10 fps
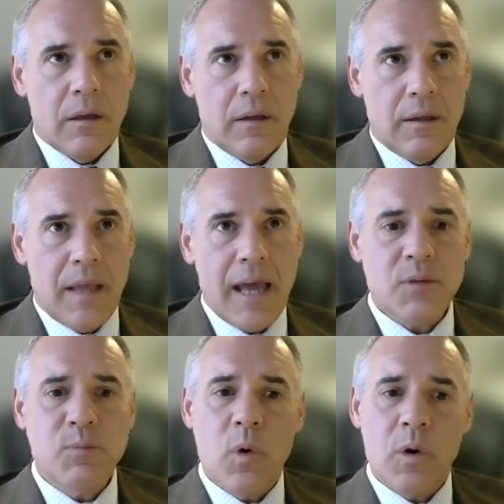And
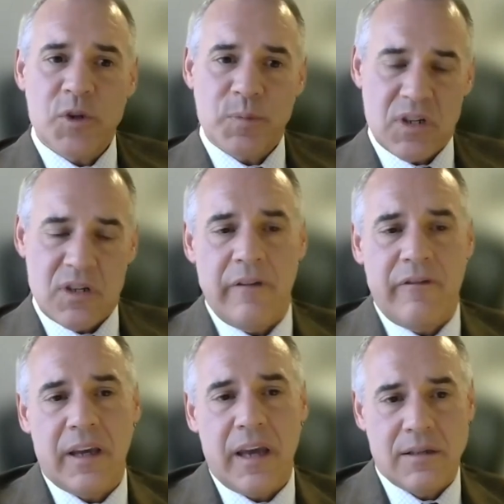that's more
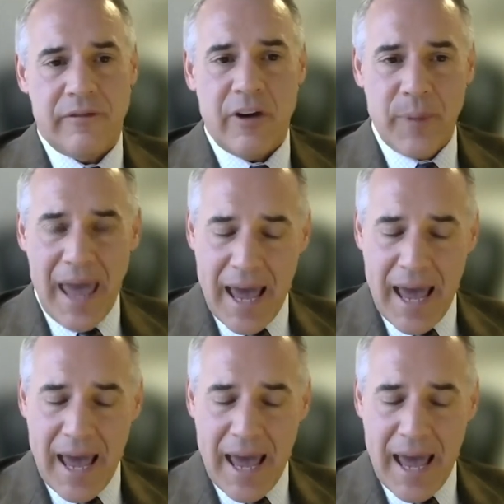specific as if I'm